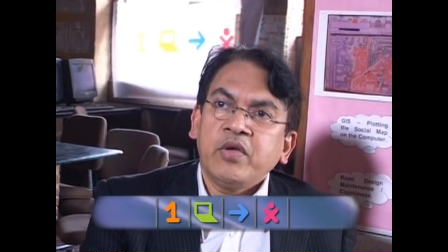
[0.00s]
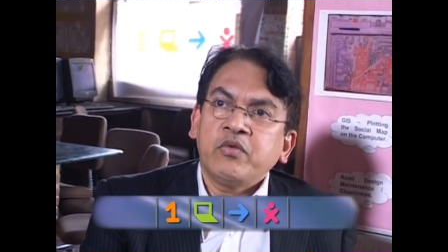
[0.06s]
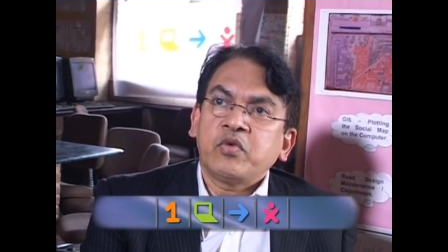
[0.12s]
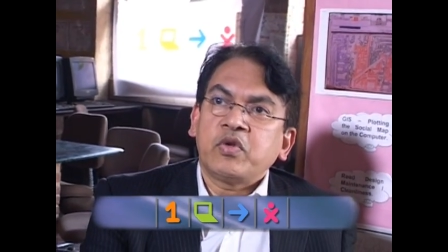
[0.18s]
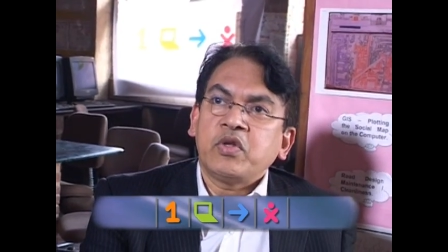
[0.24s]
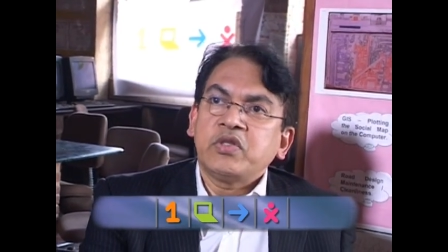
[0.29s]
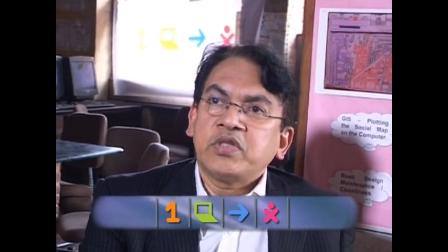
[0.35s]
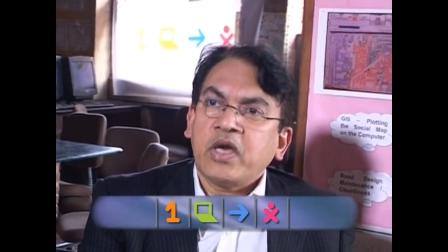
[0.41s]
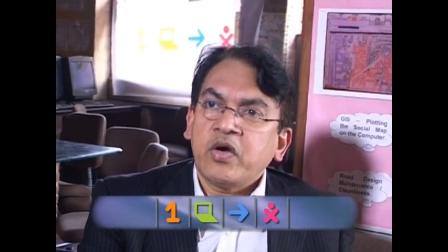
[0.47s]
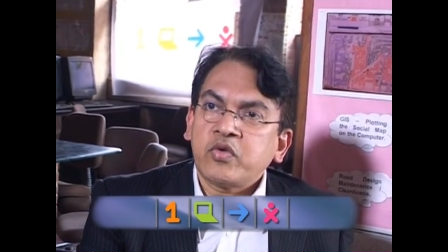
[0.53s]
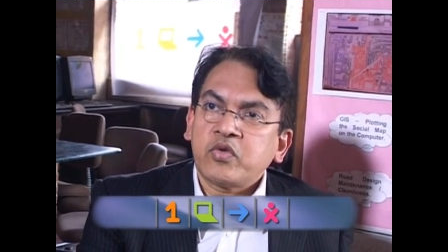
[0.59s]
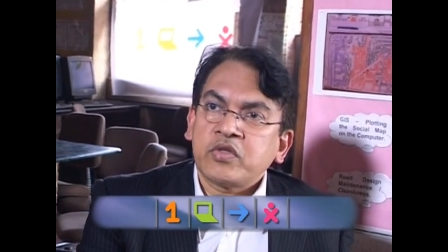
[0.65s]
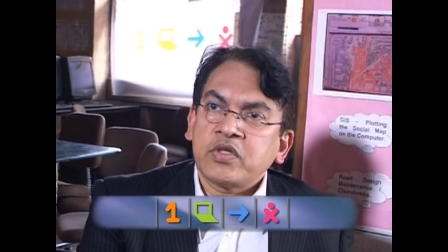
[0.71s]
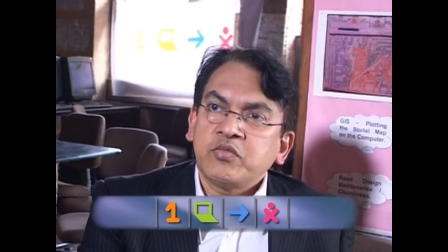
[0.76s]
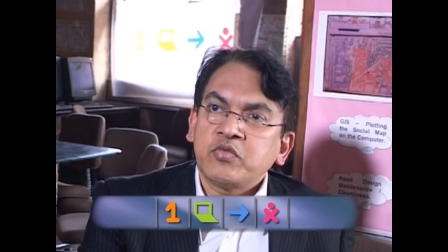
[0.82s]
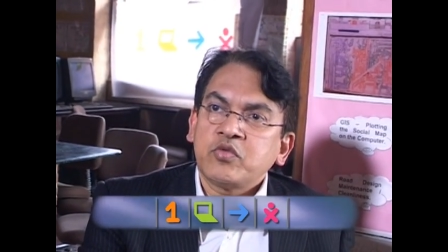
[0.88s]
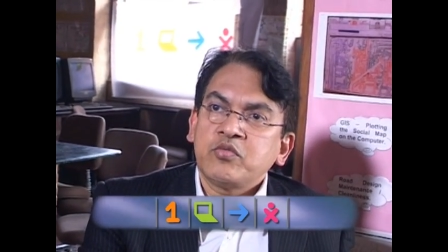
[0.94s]
We have to reach out
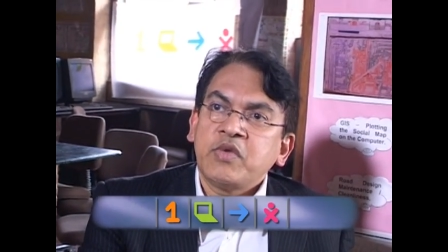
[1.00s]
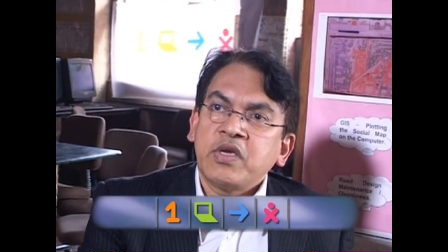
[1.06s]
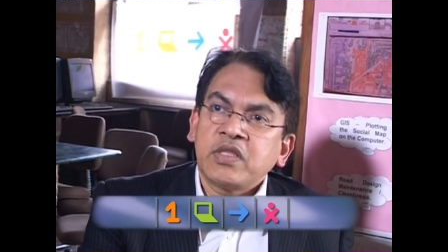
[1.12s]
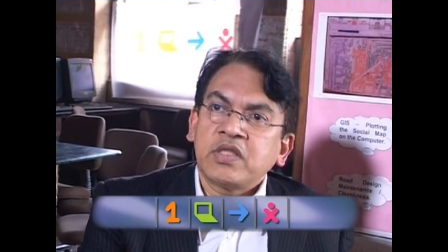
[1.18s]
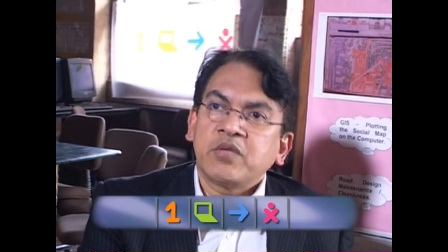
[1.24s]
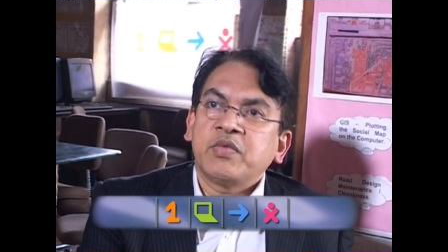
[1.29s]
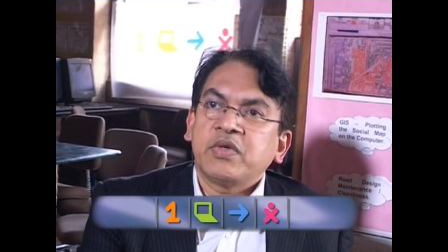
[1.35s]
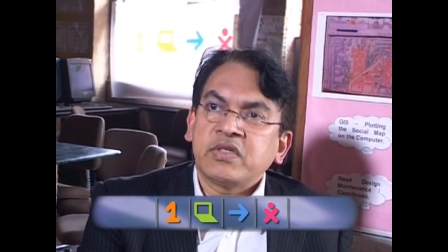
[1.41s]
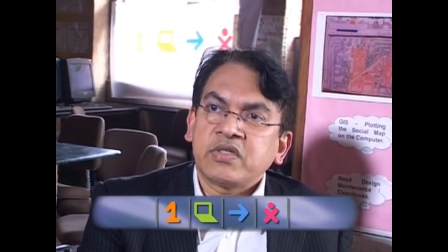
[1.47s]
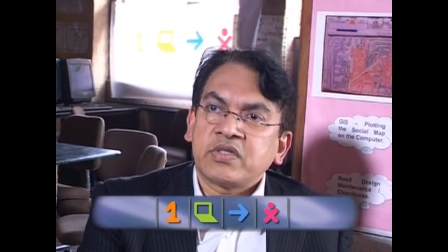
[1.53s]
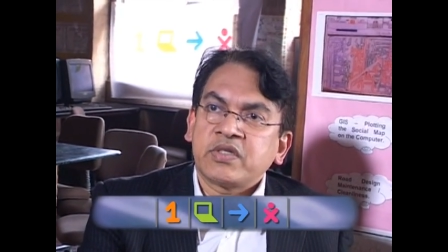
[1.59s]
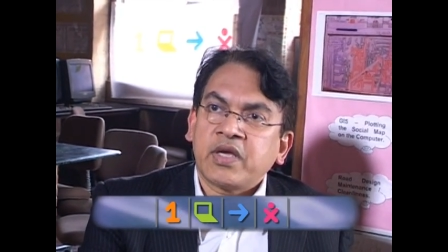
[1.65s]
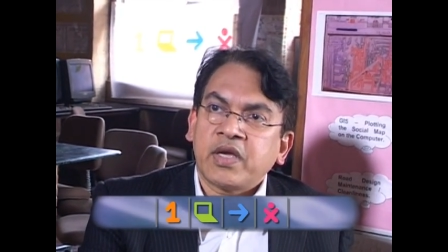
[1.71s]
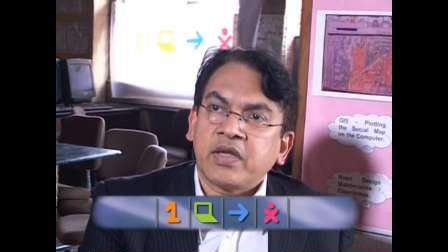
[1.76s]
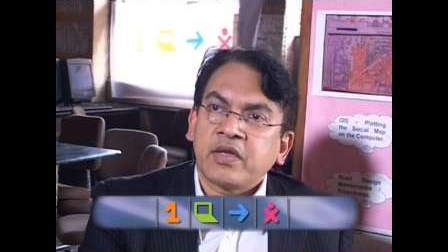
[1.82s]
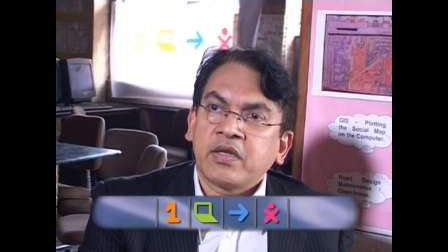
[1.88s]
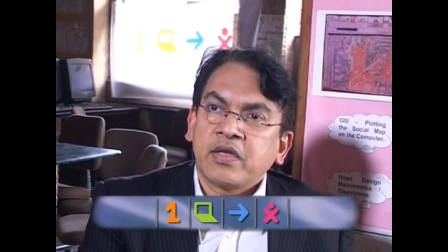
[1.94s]
to them to make them
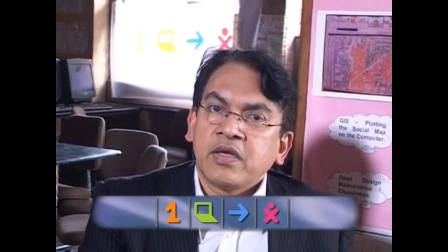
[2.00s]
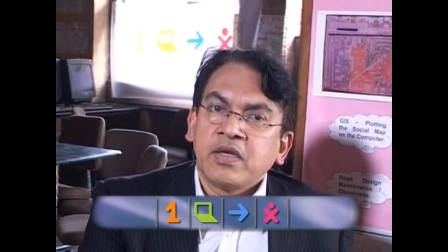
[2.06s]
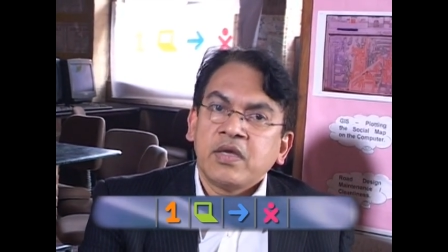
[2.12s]
understand.